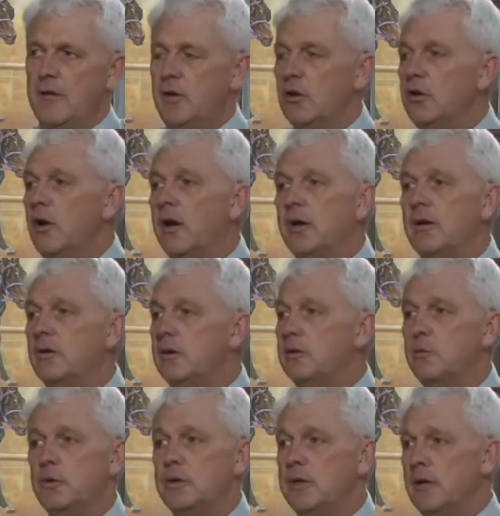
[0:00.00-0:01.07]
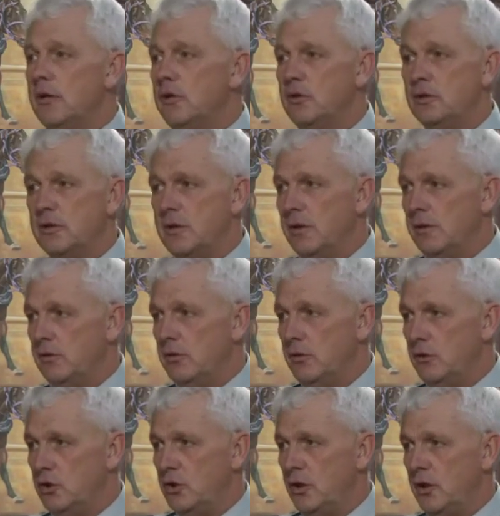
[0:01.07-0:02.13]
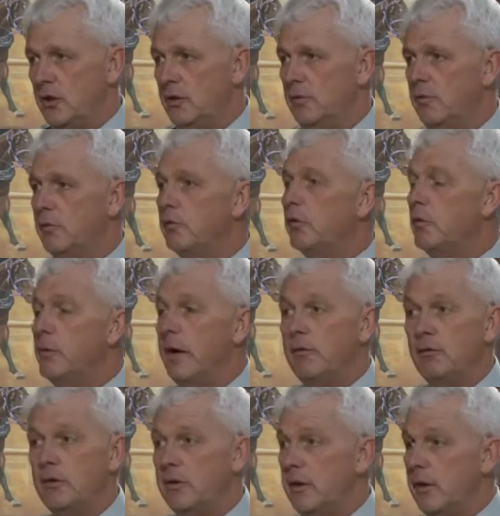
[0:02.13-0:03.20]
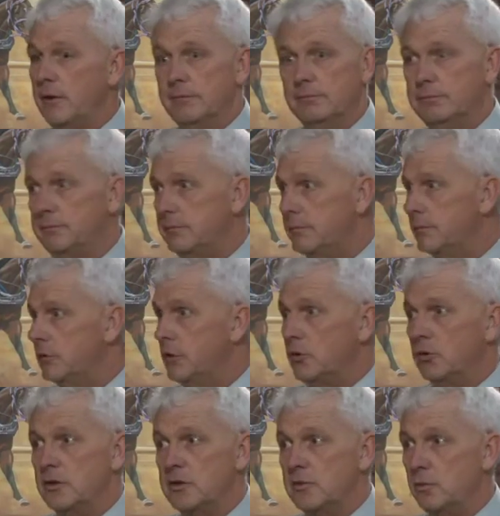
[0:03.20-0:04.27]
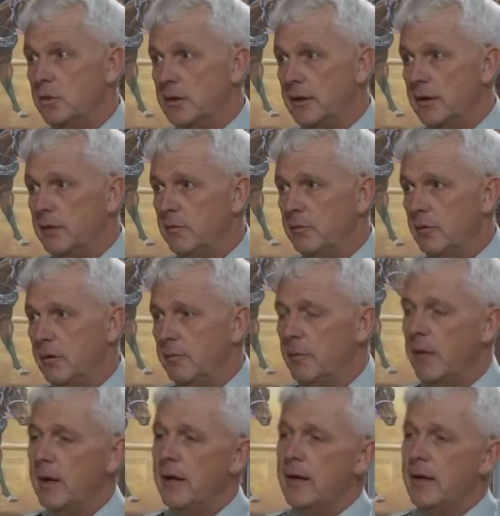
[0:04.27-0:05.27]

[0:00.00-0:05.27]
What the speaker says: You're not going to protect your child from everything that there is to protect them from.